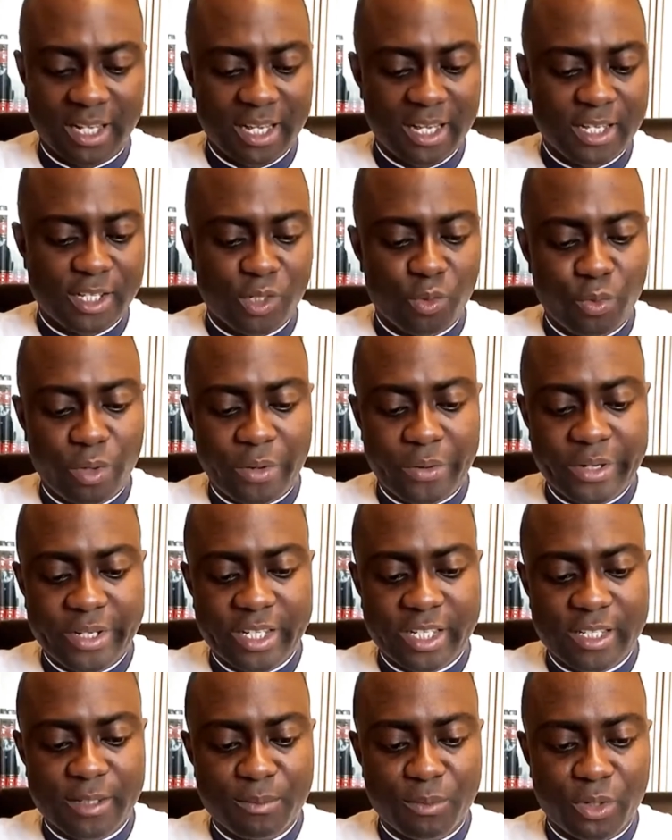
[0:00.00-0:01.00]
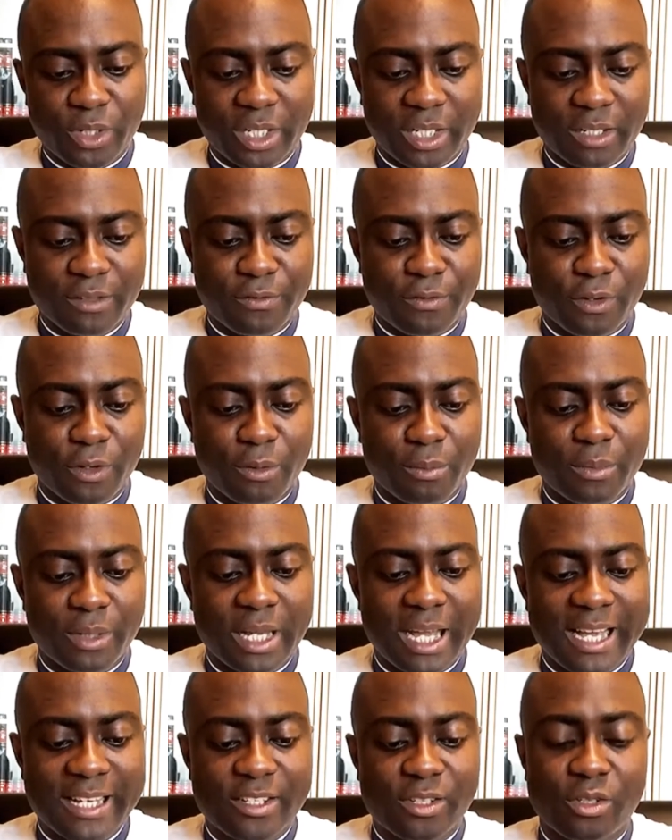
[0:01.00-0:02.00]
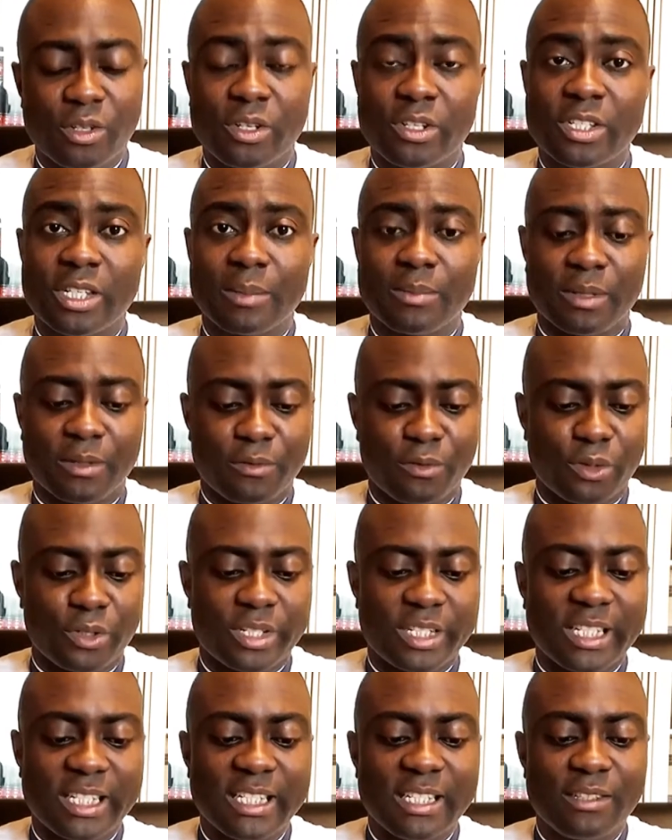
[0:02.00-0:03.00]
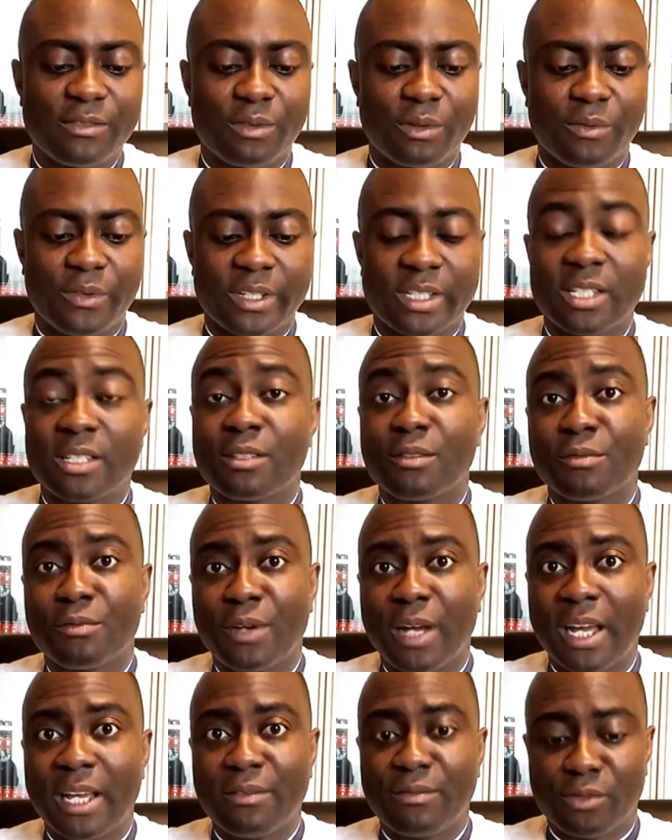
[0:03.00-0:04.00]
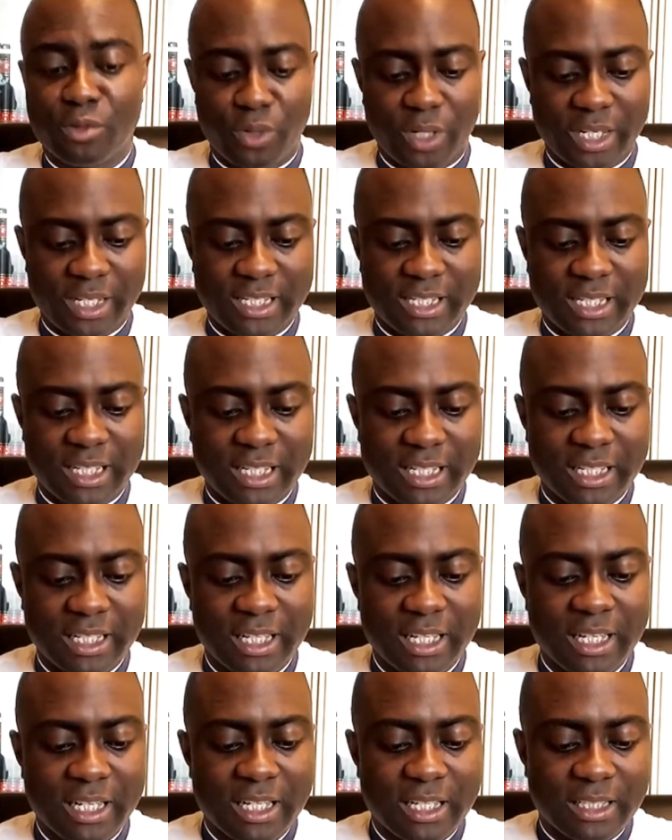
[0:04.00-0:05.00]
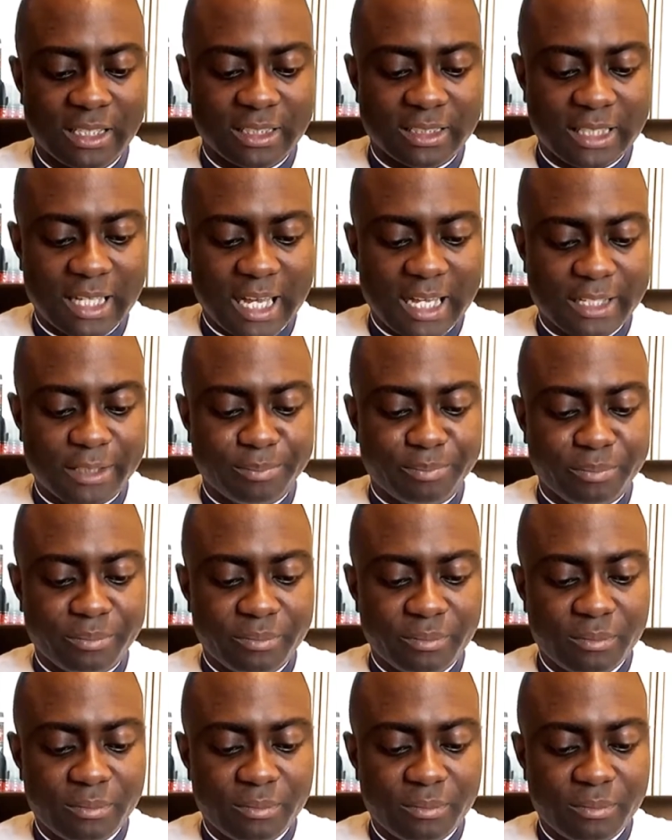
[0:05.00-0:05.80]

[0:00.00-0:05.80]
So we read this morning from Exodus chapter 14, from verses 5 to 18, that